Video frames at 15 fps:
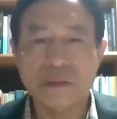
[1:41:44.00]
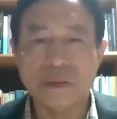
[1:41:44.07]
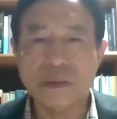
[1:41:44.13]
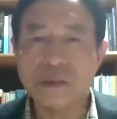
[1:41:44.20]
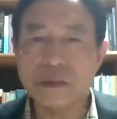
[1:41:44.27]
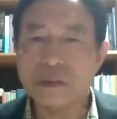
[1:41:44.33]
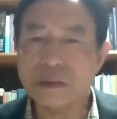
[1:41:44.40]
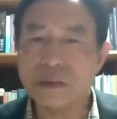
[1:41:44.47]

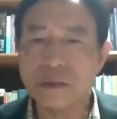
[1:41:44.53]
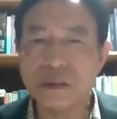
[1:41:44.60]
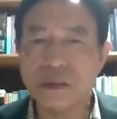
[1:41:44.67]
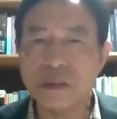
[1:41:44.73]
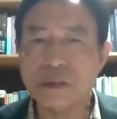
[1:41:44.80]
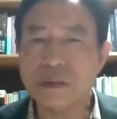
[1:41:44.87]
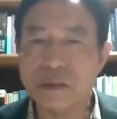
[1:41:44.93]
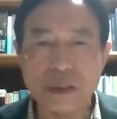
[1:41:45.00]
This
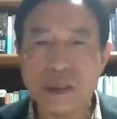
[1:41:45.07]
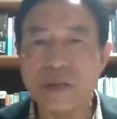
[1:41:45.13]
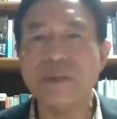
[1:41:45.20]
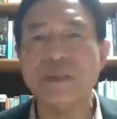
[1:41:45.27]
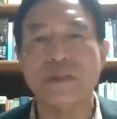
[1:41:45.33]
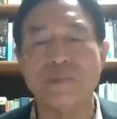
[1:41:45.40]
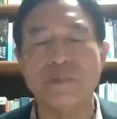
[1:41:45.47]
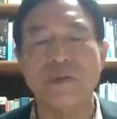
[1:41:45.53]
is
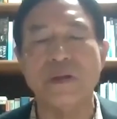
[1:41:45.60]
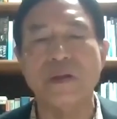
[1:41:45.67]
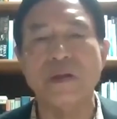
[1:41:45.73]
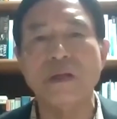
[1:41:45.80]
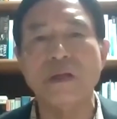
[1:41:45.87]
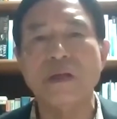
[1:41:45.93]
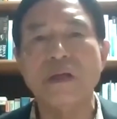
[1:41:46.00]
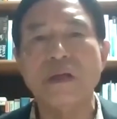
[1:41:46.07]
inevitable.
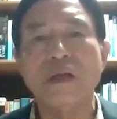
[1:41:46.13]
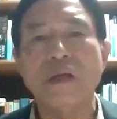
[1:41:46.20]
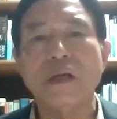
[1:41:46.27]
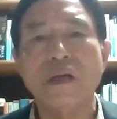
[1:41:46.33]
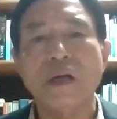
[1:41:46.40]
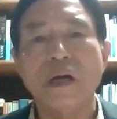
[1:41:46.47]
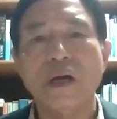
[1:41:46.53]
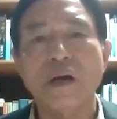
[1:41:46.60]

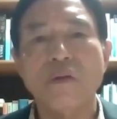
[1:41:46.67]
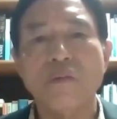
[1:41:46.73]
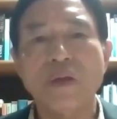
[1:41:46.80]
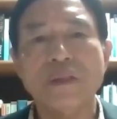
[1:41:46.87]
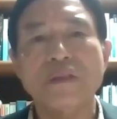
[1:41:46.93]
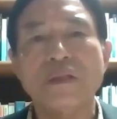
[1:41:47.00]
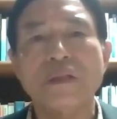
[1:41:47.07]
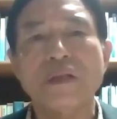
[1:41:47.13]

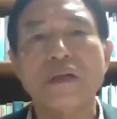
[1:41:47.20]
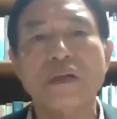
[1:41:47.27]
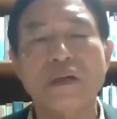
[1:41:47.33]
What